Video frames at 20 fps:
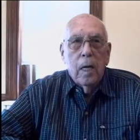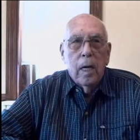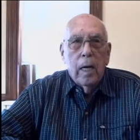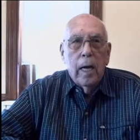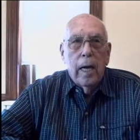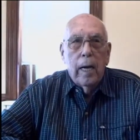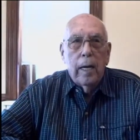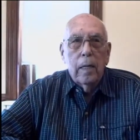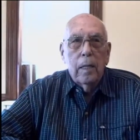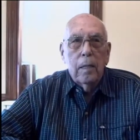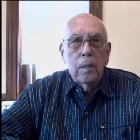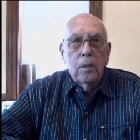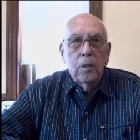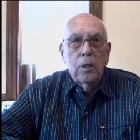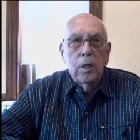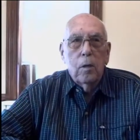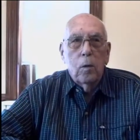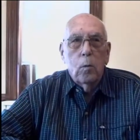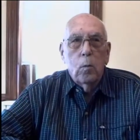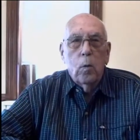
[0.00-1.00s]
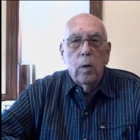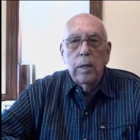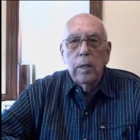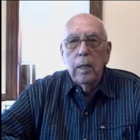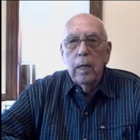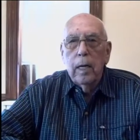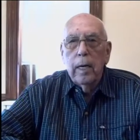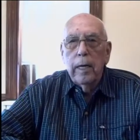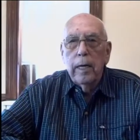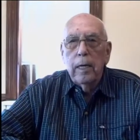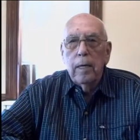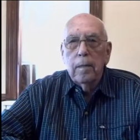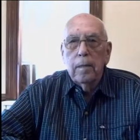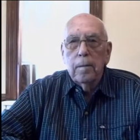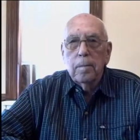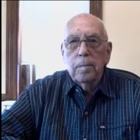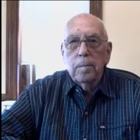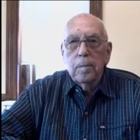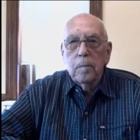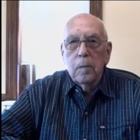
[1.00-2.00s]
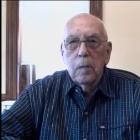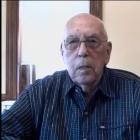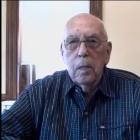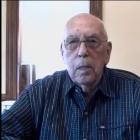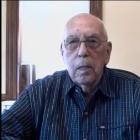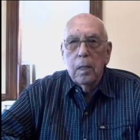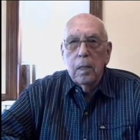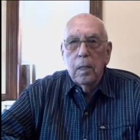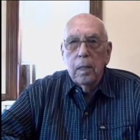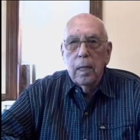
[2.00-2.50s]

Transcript: had it until one night at